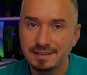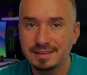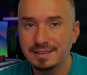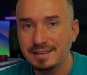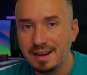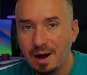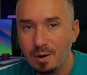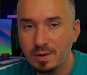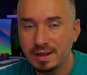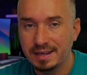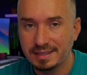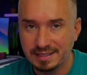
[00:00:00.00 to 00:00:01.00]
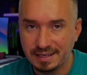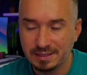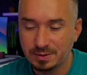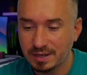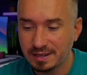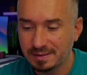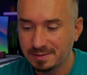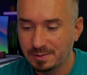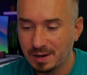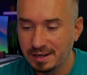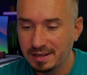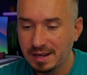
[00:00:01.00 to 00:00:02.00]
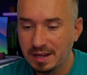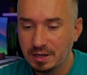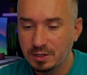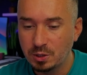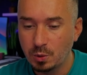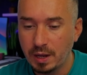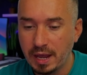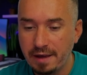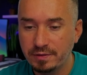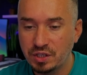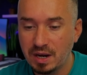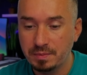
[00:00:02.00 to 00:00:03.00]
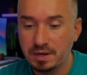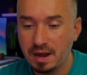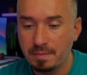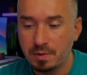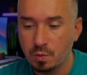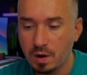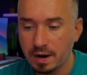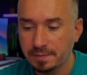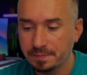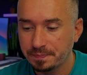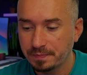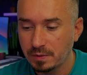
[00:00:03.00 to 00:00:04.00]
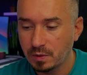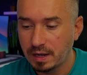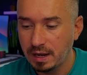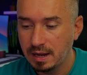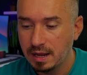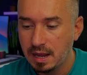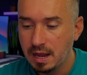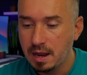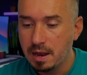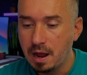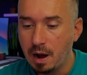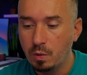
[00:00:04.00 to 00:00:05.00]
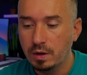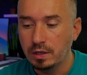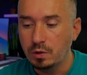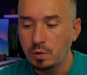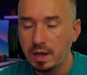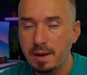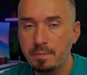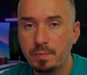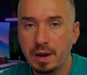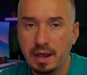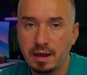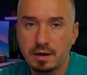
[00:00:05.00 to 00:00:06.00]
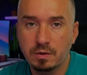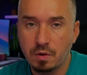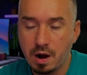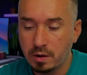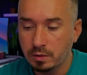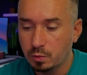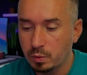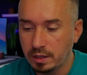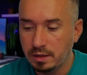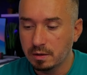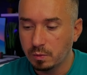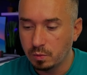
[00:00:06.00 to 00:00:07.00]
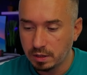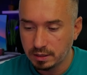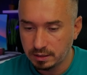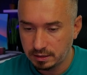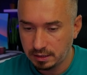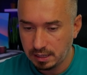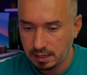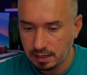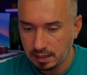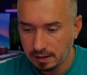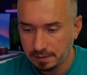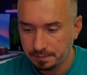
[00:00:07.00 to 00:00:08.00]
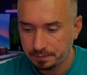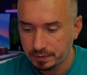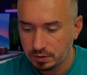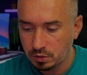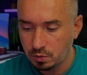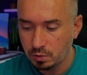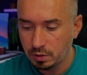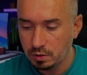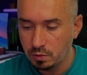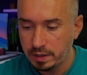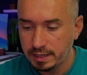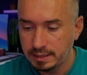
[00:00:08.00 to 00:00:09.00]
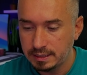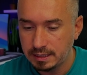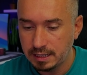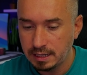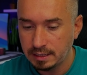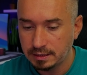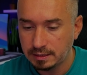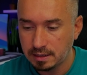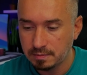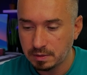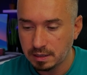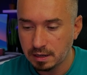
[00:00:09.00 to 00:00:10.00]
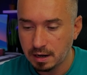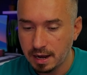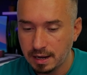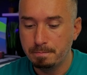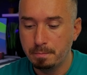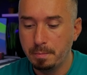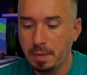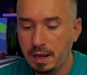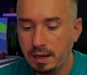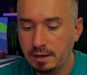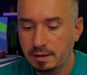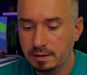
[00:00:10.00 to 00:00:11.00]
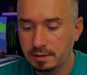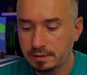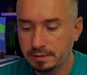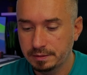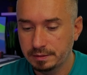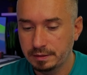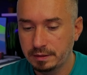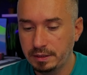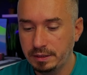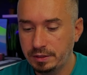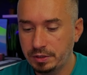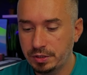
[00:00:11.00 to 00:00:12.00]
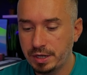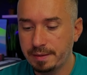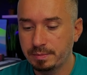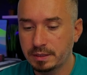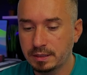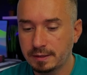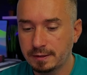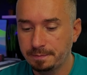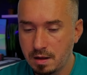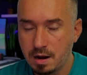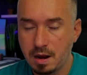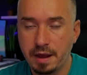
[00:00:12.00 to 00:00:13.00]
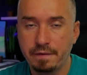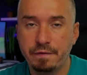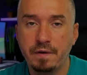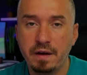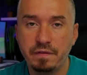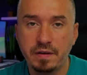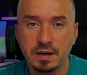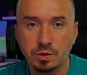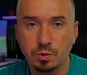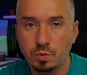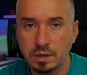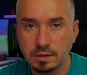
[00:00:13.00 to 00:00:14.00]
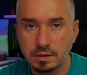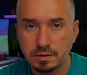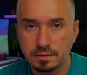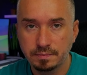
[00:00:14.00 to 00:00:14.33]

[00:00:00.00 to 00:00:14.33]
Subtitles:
now, etc. Right? So we have chapter number 1. Okay. Now you can play around with the words in here. So you can say something like, make this chapter like 500 words,